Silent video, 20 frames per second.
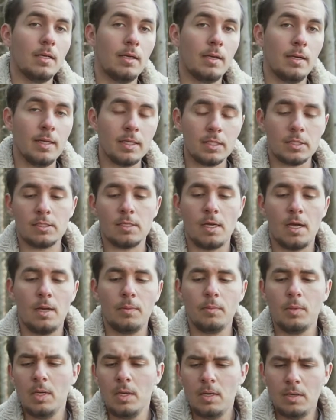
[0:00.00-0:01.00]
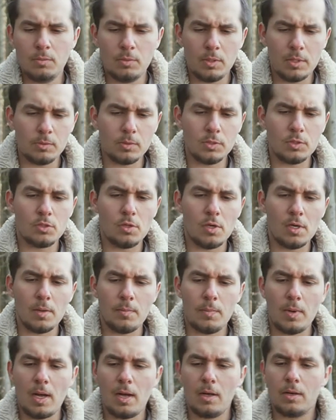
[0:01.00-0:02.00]
next time where we'll talk
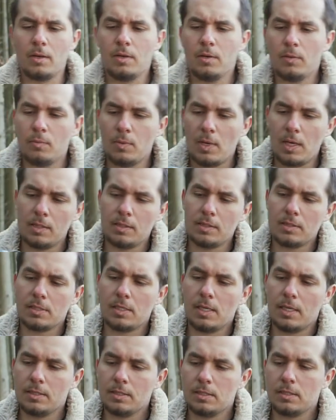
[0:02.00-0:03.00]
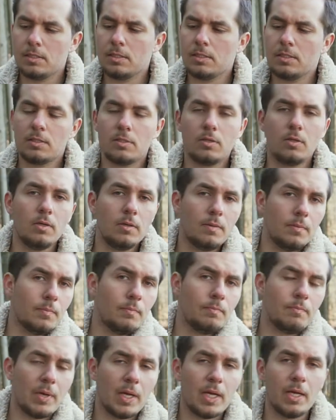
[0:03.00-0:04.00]
about why this lens is a good
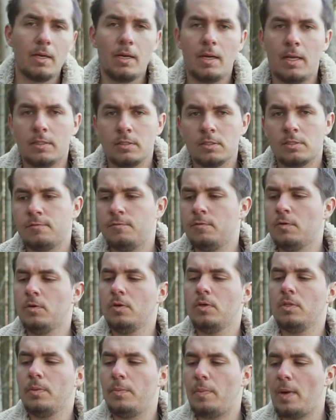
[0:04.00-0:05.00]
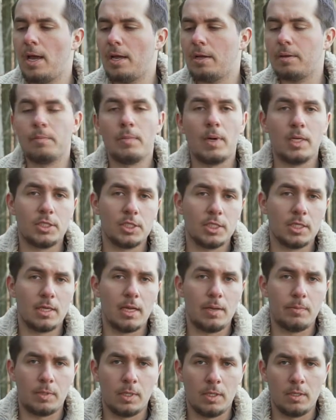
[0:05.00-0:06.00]
beginner lens for the Blackmagic
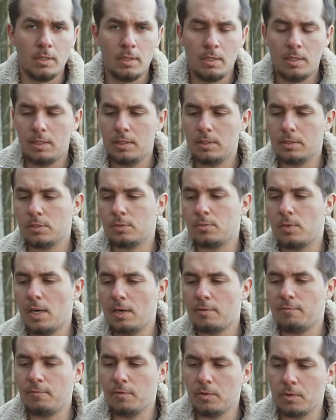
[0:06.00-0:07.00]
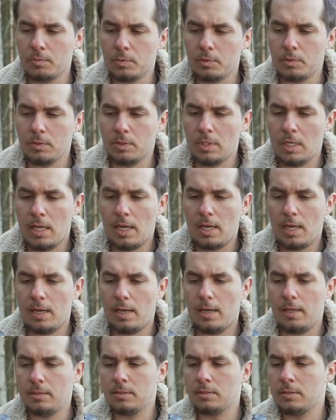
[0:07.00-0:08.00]
camera. It's quite affordable
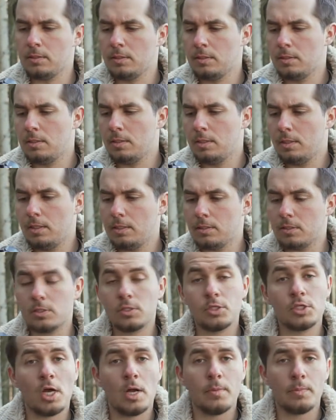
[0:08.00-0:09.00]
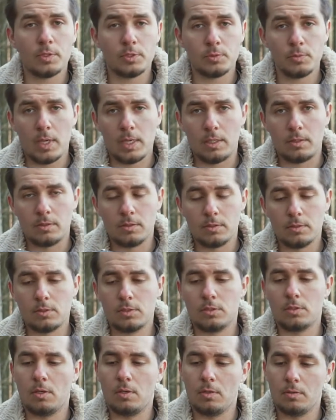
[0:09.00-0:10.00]
and it's sharp as well.
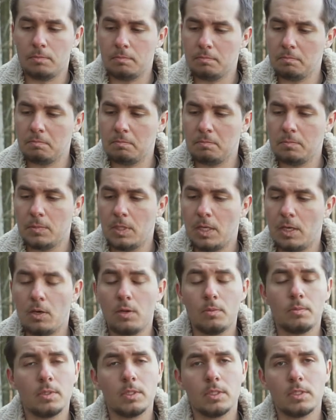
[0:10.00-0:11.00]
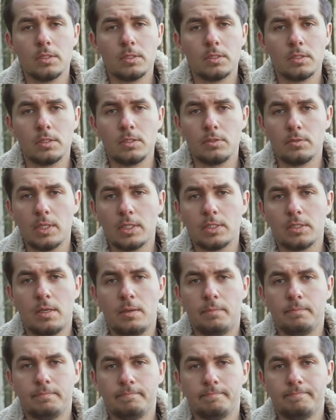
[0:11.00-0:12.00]
So I hope I see you next time.